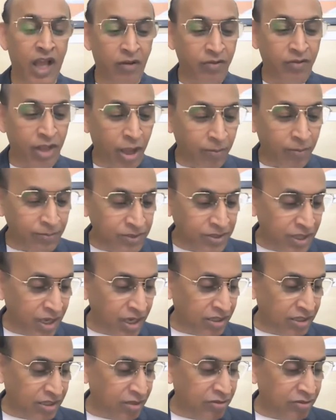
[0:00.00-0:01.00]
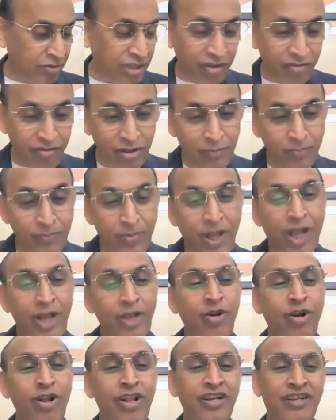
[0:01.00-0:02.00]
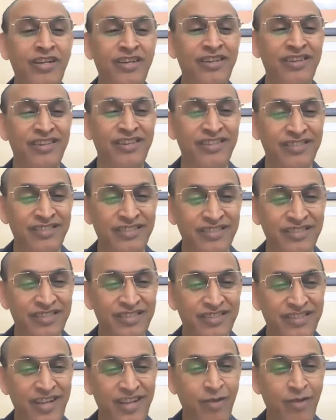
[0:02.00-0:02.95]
our objectives, our priorities,